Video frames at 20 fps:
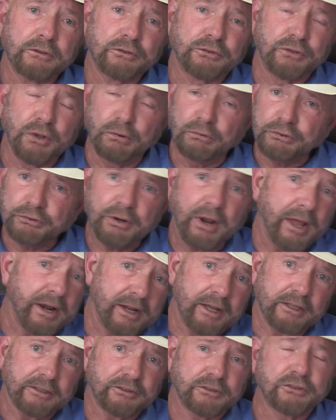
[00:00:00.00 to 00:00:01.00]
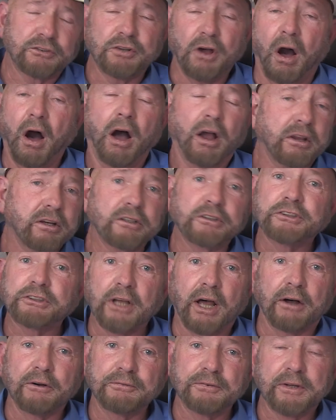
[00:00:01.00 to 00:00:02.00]
Don't try to talk
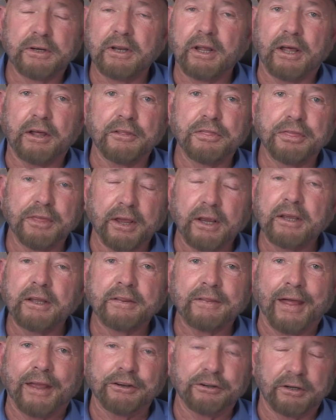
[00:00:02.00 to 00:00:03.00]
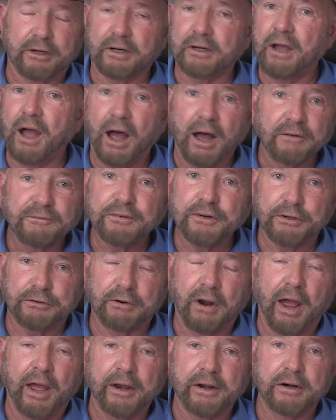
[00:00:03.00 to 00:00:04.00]
yourself into thinking that you're a confident
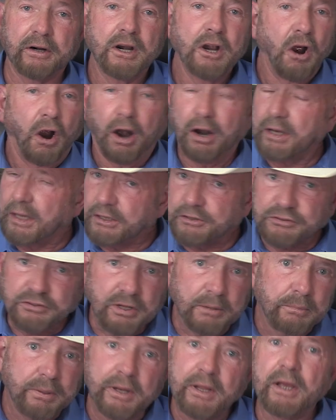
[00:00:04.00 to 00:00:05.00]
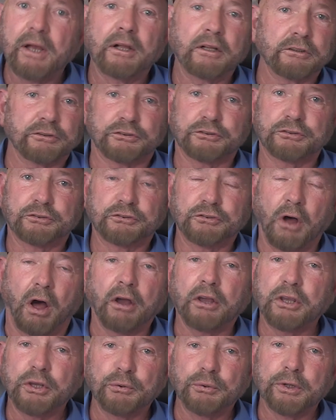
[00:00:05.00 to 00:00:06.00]
rider or let somebody else
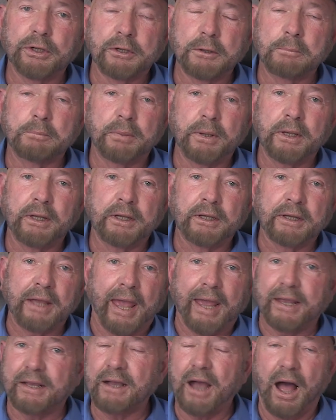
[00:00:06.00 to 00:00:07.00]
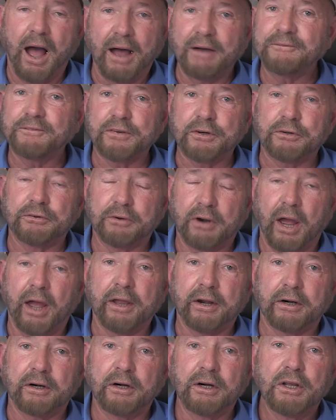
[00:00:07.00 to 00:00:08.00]
talk you into being a confident
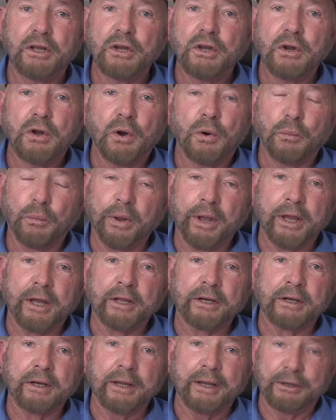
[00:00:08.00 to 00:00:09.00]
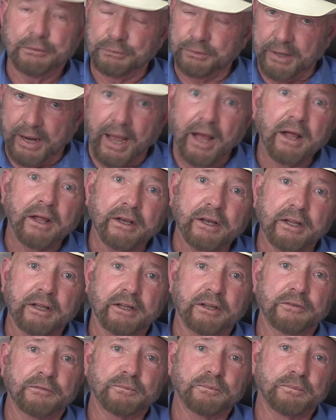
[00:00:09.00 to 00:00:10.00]
rider when in
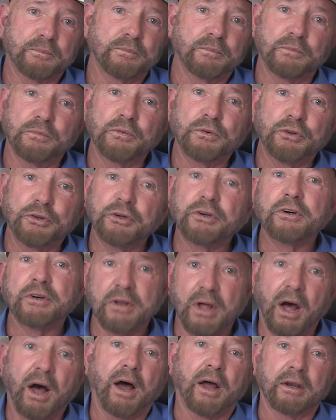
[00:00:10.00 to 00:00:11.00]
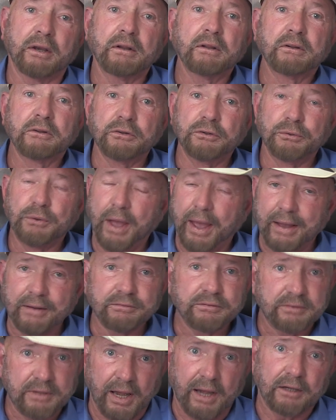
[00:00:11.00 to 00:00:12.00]
reality you're not. You
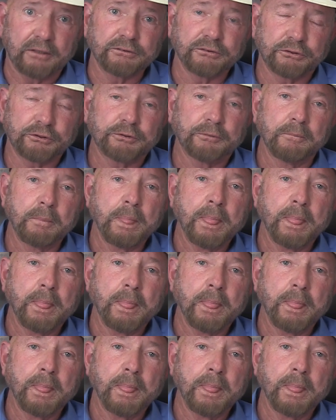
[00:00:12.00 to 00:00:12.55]
have doubts.